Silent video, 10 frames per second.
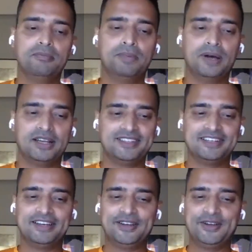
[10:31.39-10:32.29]
But
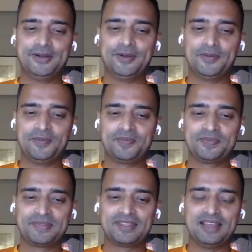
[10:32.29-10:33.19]

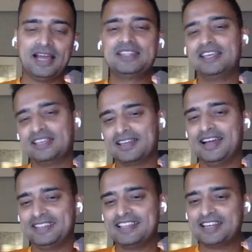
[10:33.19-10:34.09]
I think
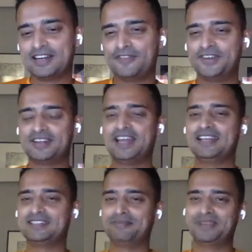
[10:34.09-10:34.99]
the referrer
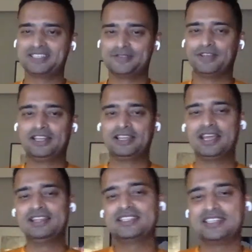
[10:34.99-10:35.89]
has the biggest winning,
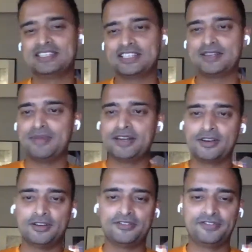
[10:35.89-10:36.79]
and this is just a
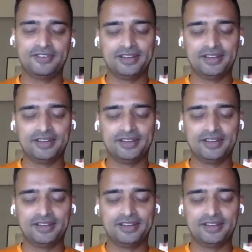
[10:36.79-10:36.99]
matter of